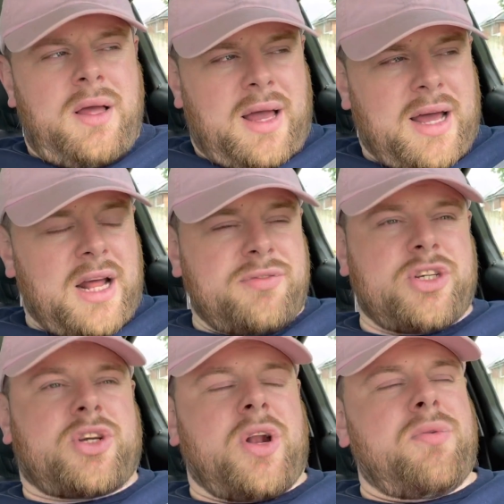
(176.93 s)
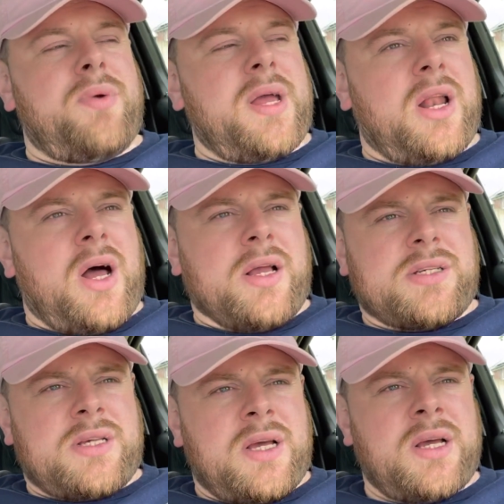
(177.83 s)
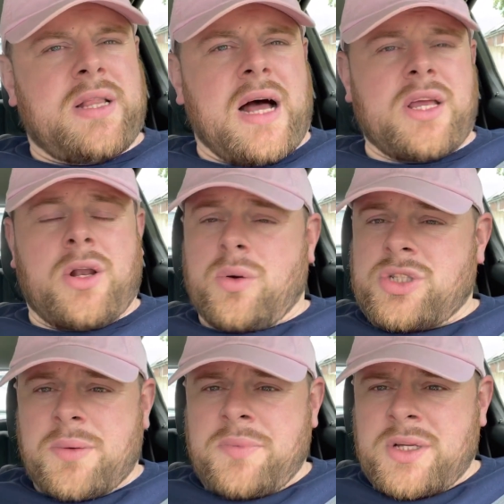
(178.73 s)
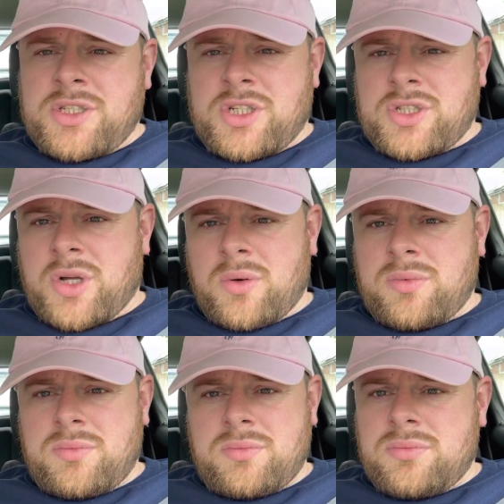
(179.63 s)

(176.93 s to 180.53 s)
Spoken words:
and I've just got to realise that, you know, some things just don't